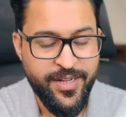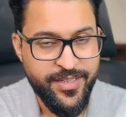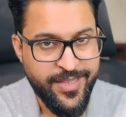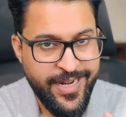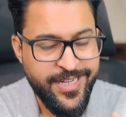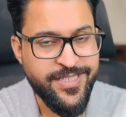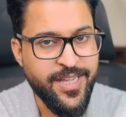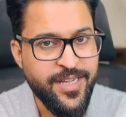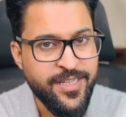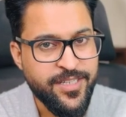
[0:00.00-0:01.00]
that is
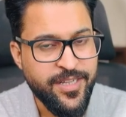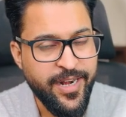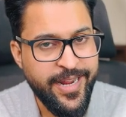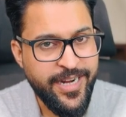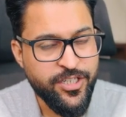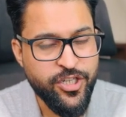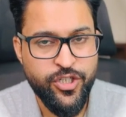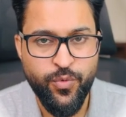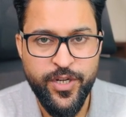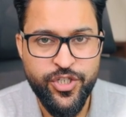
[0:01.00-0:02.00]
the linked
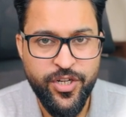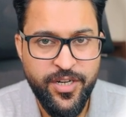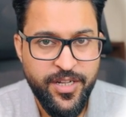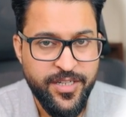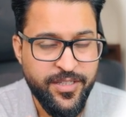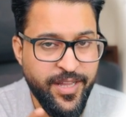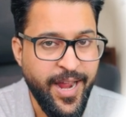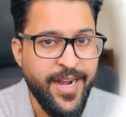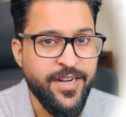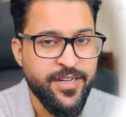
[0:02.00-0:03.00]
situation,
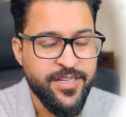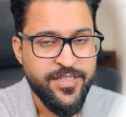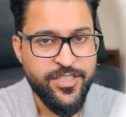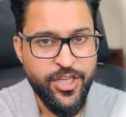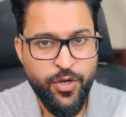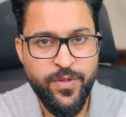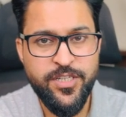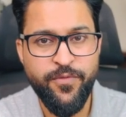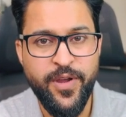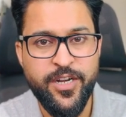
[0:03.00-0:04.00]
that sequence
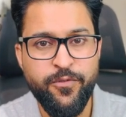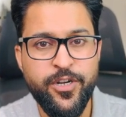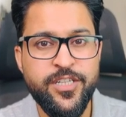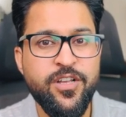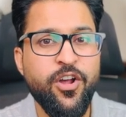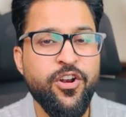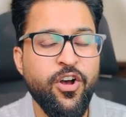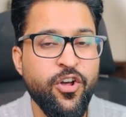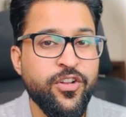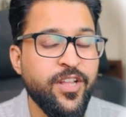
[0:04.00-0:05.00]
of activities are
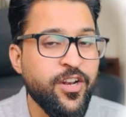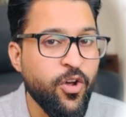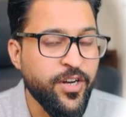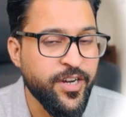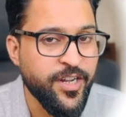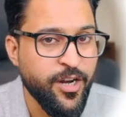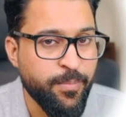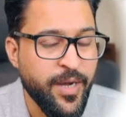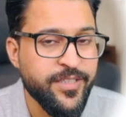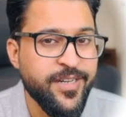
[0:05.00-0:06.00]
on the non-critical
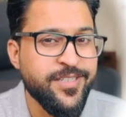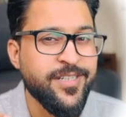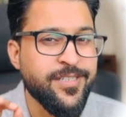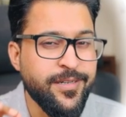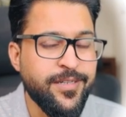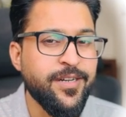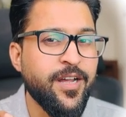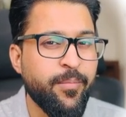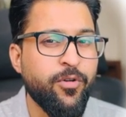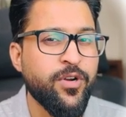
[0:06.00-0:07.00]
path, there is a certain
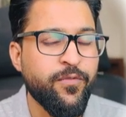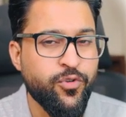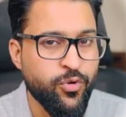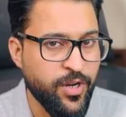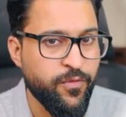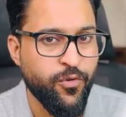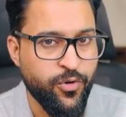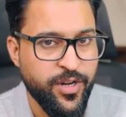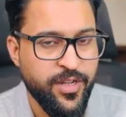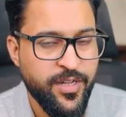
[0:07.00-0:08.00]
amount of total
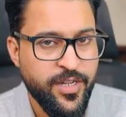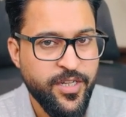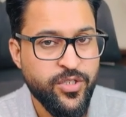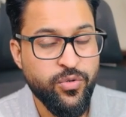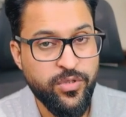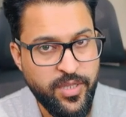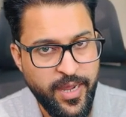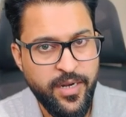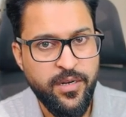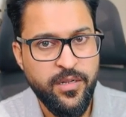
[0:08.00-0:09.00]
float. So
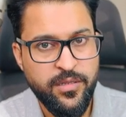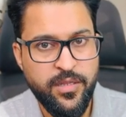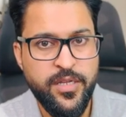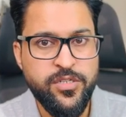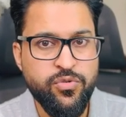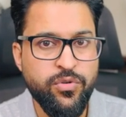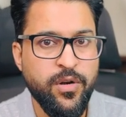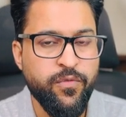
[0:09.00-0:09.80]
then this total